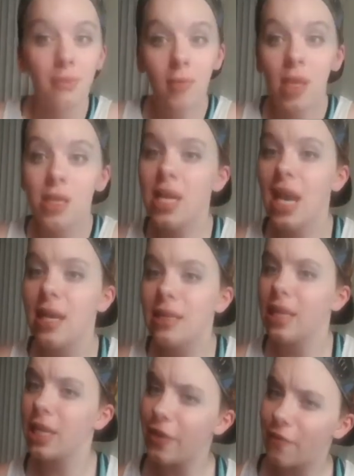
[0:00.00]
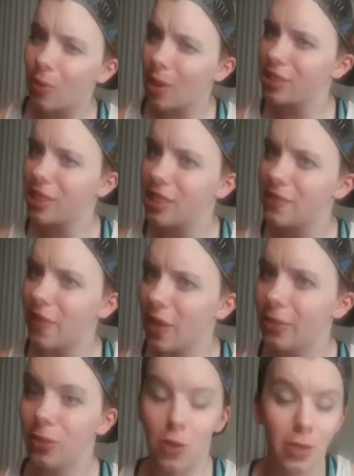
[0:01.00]
yeah, thank you for watching this very
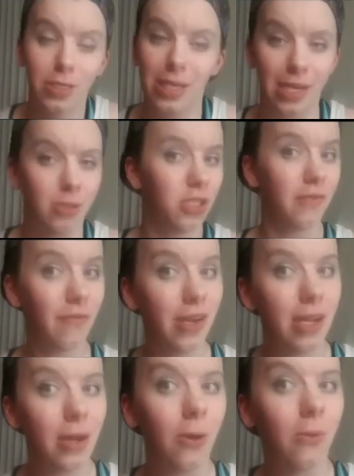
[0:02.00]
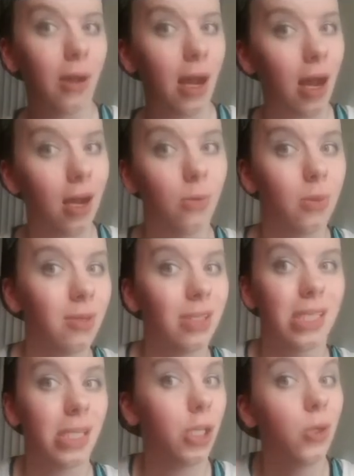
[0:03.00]
long tangent video. I will
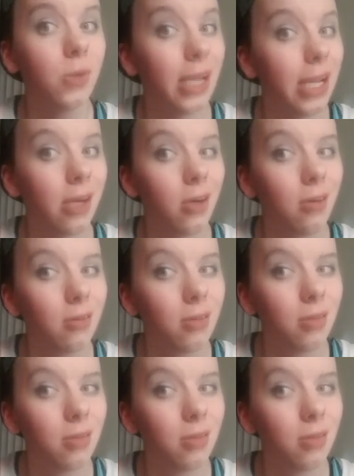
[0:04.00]
see you later.